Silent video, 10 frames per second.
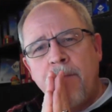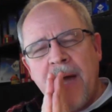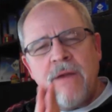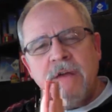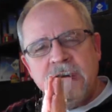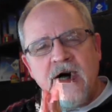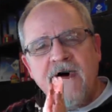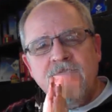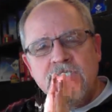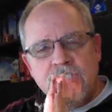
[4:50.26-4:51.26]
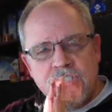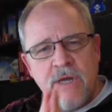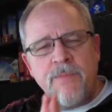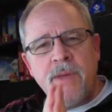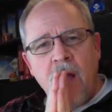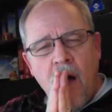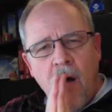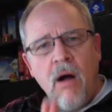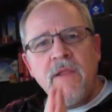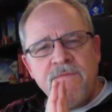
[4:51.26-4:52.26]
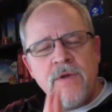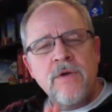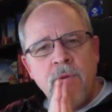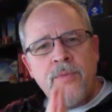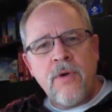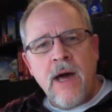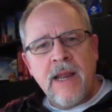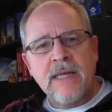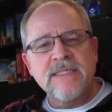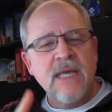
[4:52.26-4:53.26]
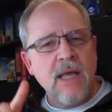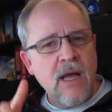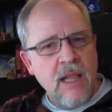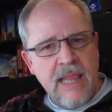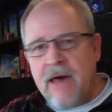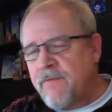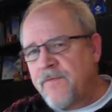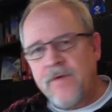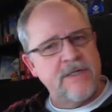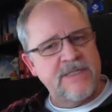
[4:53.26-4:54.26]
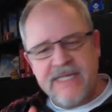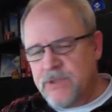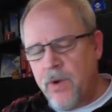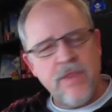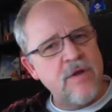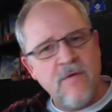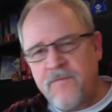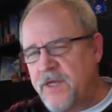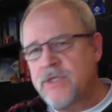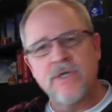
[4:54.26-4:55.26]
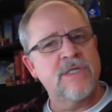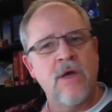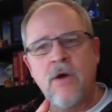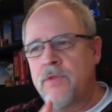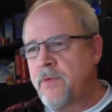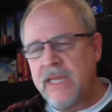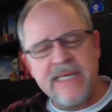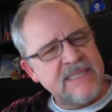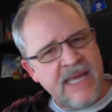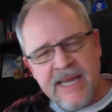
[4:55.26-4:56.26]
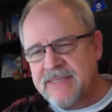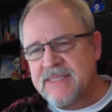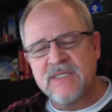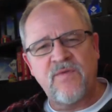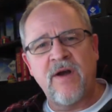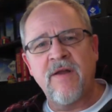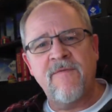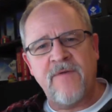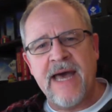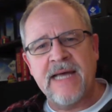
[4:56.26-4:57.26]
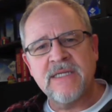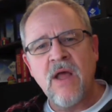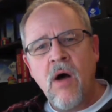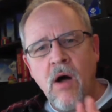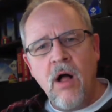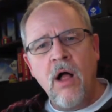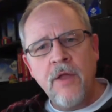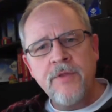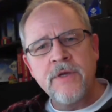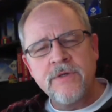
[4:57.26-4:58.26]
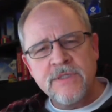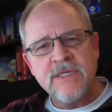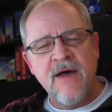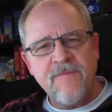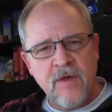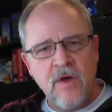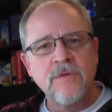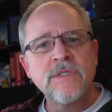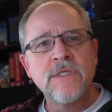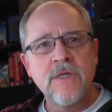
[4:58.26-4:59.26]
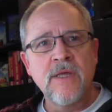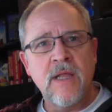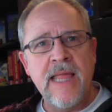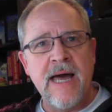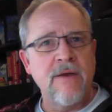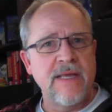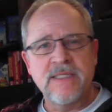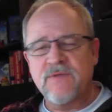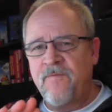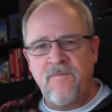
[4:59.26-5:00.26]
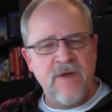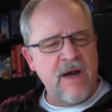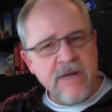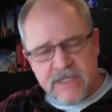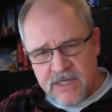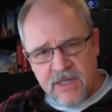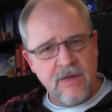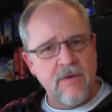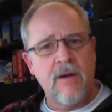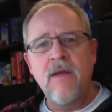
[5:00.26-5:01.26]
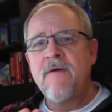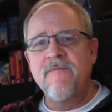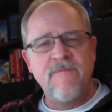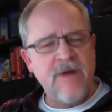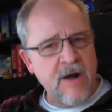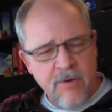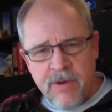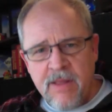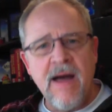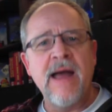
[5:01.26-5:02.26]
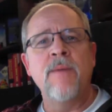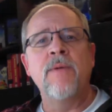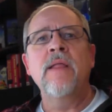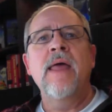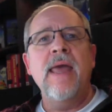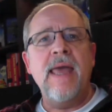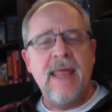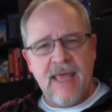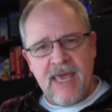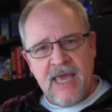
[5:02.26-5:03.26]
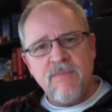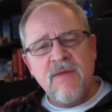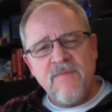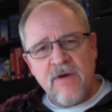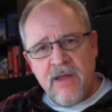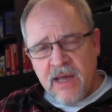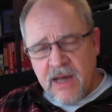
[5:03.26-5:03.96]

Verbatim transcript: Microsoft is shipping all of their new products cloud first. That's where the new features go. The release cadence is very fast. All the new stuff goes to the cloud. It's very secure, very reliable, and it can be very